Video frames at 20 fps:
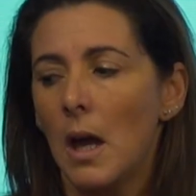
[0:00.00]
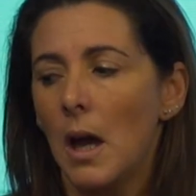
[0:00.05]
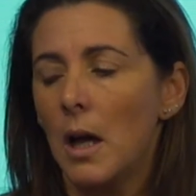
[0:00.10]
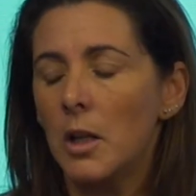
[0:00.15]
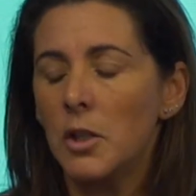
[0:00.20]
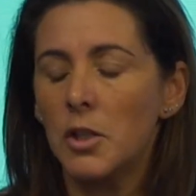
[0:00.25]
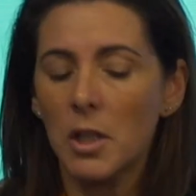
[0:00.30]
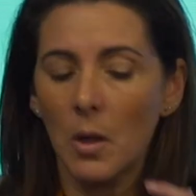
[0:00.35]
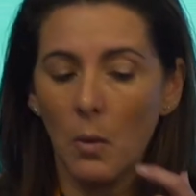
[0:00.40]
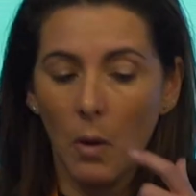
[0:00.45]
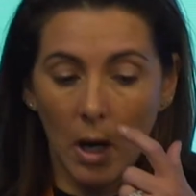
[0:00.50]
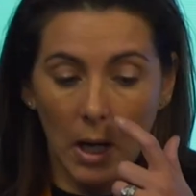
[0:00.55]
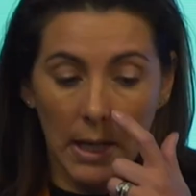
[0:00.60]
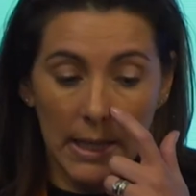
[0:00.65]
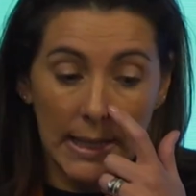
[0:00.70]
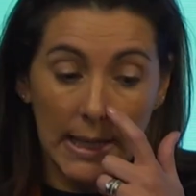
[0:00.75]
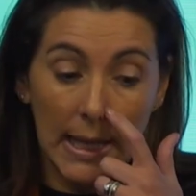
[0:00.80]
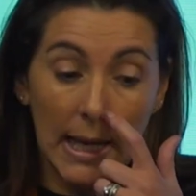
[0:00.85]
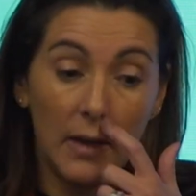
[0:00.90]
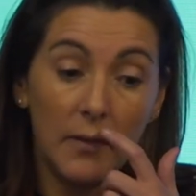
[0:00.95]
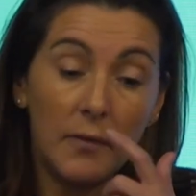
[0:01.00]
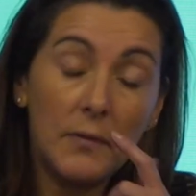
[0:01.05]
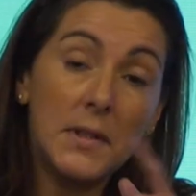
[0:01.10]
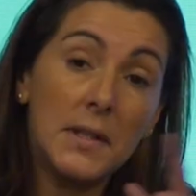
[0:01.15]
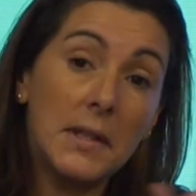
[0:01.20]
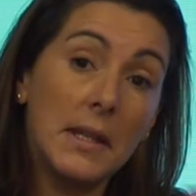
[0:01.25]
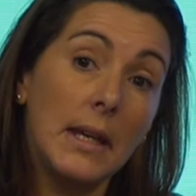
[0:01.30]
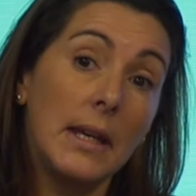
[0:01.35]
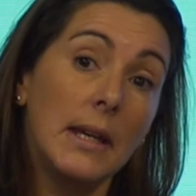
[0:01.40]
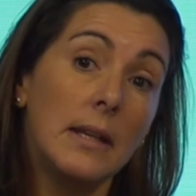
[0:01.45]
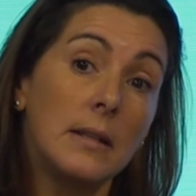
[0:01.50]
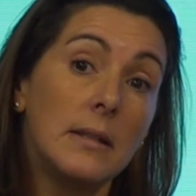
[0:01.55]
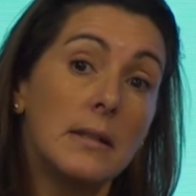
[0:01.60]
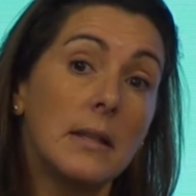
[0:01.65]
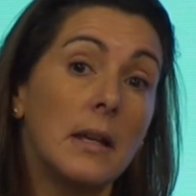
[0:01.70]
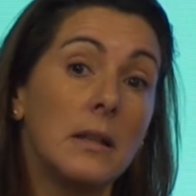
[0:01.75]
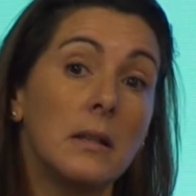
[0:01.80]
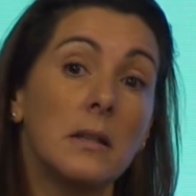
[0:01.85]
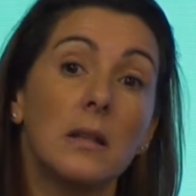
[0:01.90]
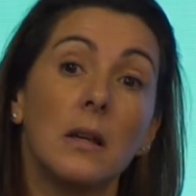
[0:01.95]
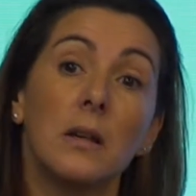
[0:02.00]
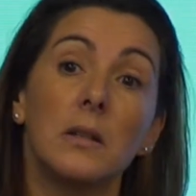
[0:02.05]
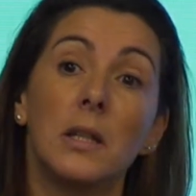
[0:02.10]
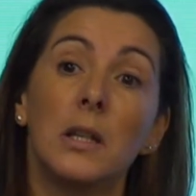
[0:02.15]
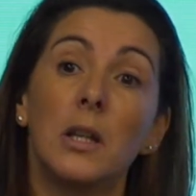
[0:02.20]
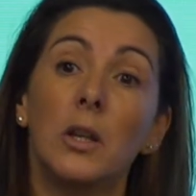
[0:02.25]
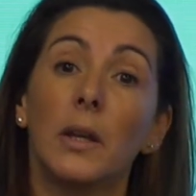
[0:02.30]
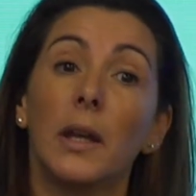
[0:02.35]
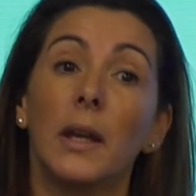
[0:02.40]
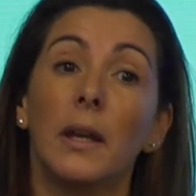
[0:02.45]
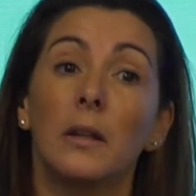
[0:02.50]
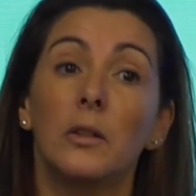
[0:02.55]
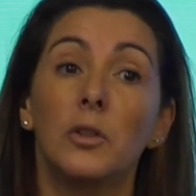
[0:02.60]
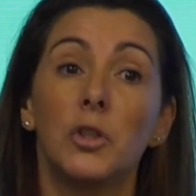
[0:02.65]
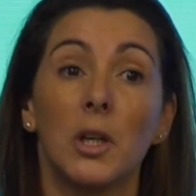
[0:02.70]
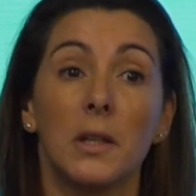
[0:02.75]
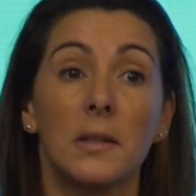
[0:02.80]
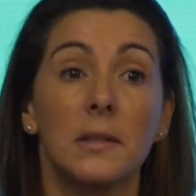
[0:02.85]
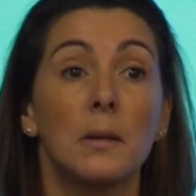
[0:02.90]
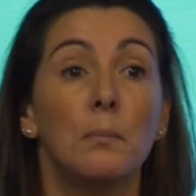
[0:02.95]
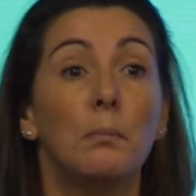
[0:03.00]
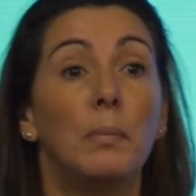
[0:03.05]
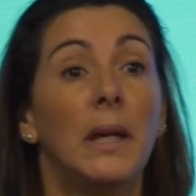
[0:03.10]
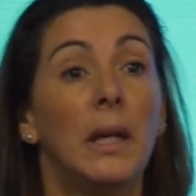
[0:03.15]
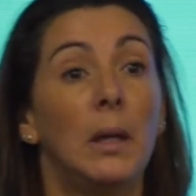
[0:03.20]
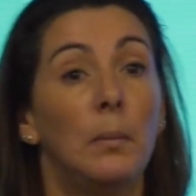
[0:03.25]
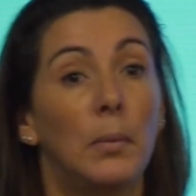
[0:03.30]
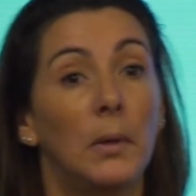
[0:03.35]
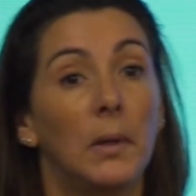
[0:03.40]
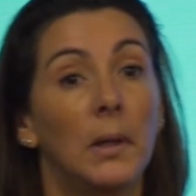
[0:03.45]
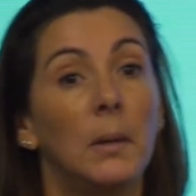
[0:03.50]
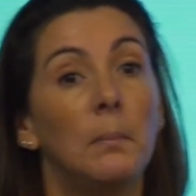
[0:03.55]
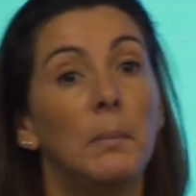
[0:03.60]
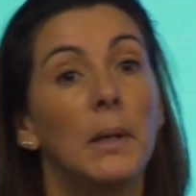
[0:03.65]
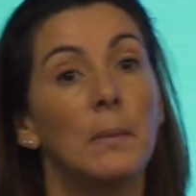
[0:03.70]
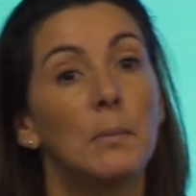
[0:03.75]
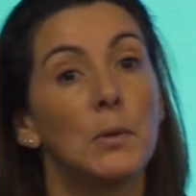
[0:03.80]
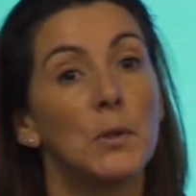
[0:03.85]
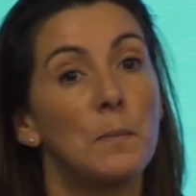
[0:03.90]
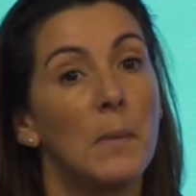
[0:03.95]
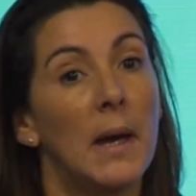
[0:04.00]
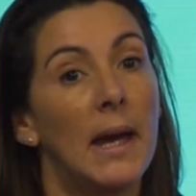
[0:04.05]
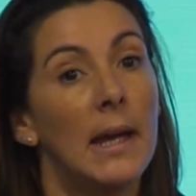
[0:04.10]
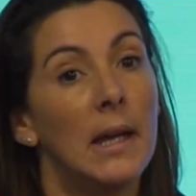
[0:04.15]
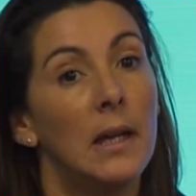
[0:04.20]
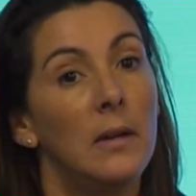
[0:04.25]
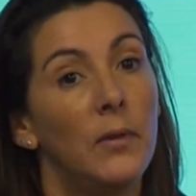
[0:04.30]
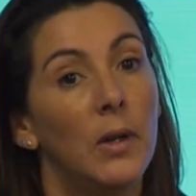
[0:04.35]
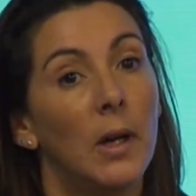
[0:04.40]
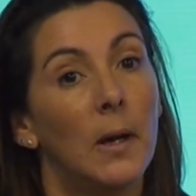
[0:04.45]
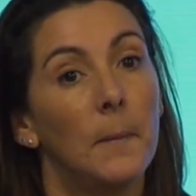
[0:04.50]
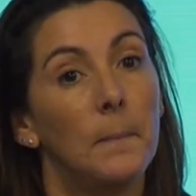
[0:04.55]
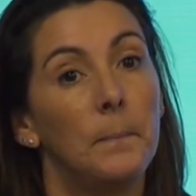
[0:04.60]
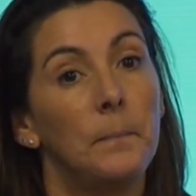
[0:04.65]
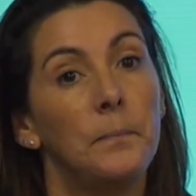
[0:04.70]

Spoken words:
And so I left this and started looking just at people and people's behaviour.